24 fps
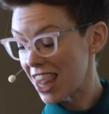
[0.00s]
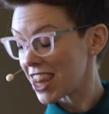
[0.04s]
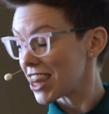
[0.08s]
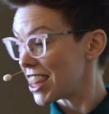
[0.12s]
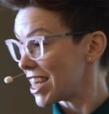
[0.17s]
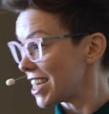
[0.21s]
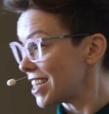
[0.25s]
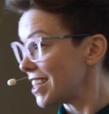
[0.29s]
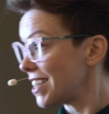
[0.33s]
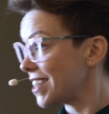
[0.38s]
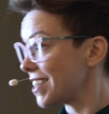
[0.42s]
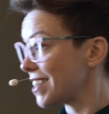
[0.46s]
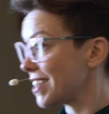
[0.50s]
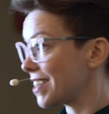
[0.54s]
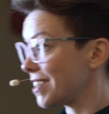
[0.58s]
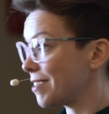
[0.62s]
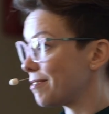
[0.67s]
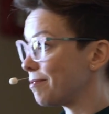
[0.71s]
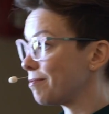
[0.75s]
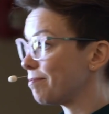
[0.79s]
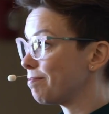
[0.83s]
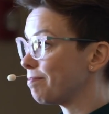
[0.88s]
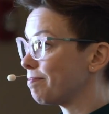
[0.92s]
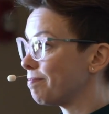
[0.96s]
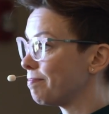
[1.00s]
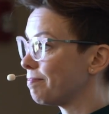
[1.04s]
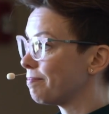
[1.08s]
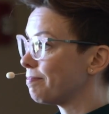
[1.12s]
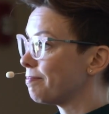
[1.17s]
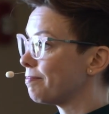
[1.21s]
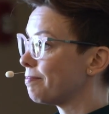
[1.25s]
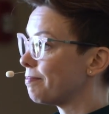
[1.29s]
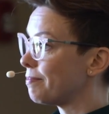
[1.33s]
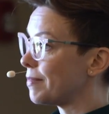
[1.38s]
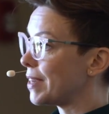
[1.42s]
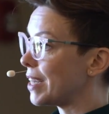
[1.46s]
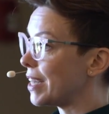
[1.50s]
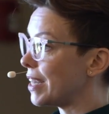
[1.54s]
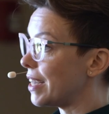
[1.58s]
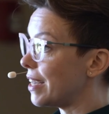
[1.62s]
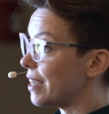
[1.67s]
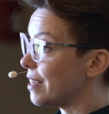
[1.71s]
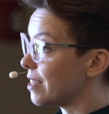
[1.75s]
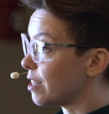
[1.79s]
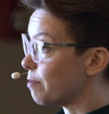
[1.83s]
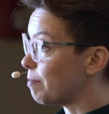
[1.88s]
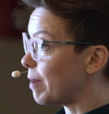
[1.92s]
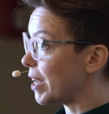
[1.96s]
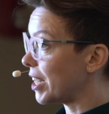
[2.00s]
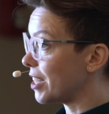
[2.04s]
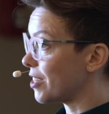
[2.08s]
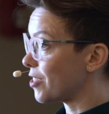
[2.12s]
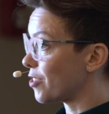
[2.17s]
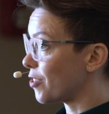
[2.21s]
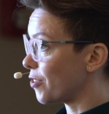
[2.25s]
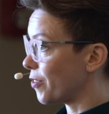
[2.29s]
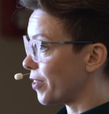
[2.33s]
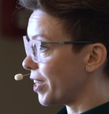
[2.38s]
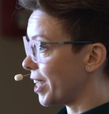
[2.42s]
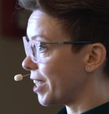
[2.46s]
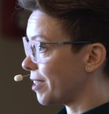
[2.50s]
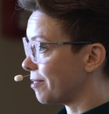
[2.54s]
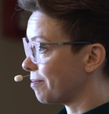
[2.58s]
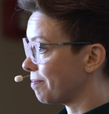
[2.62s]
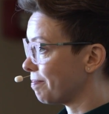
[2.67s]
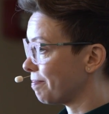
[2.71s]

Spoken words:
This is a money story.